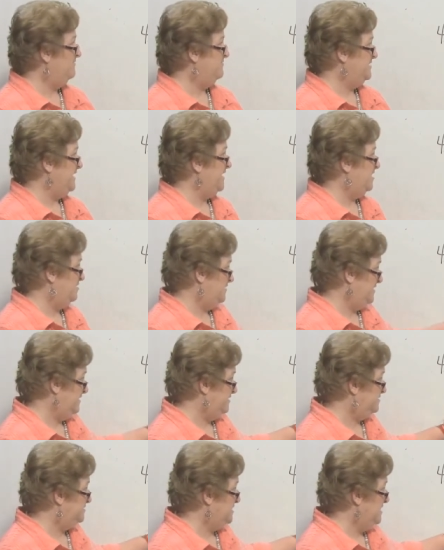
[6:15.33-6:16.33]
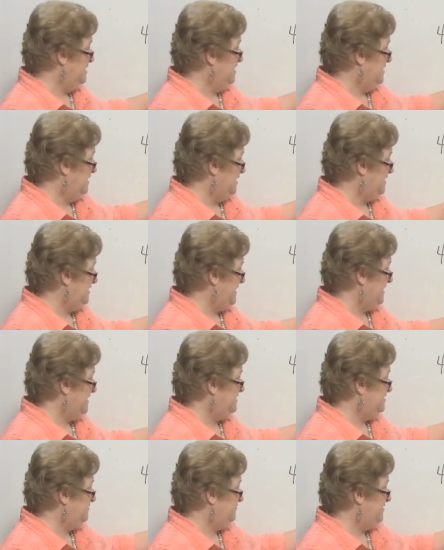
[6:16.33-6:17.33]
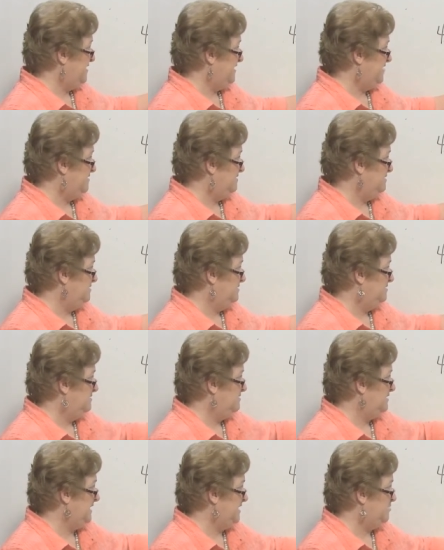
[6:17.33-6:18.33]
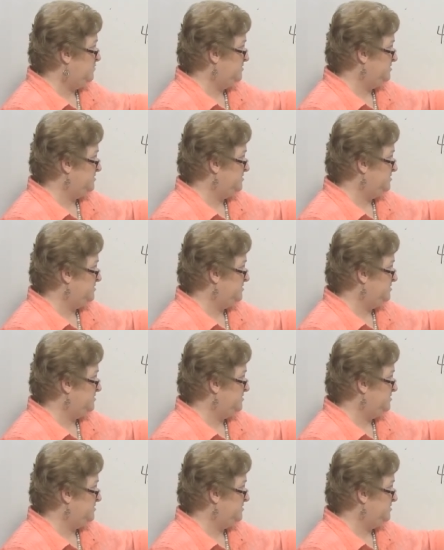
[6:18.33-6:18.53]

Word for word: now is a negative 8 equals